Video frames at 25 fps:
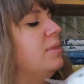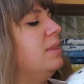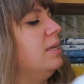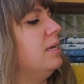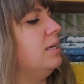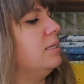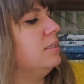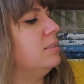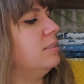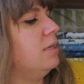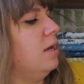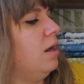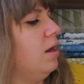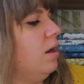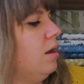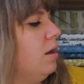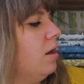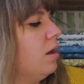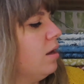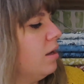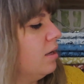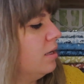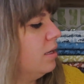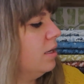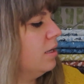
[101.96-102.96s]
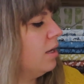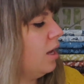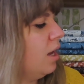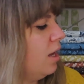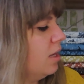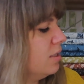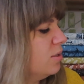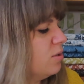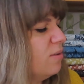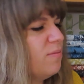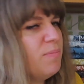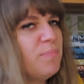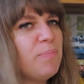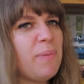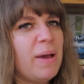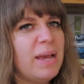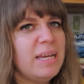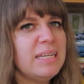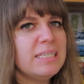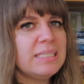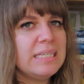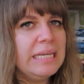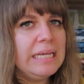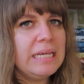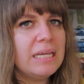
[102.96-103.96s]
These are our sort of
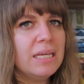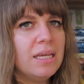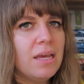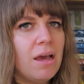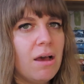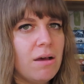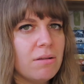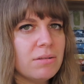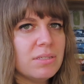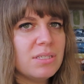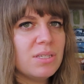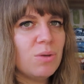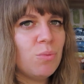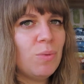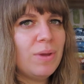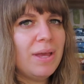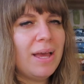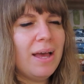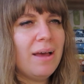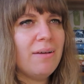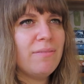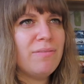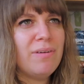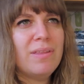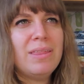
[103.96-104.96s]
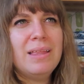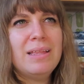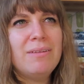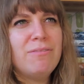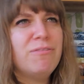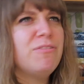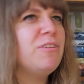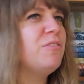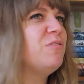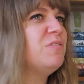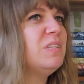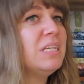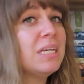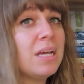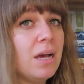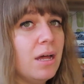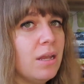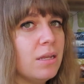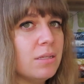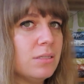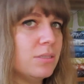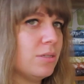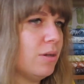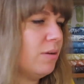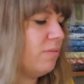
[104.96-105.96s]
basic yarns that we have, I think 50
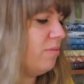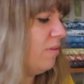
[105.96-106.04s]
colours of.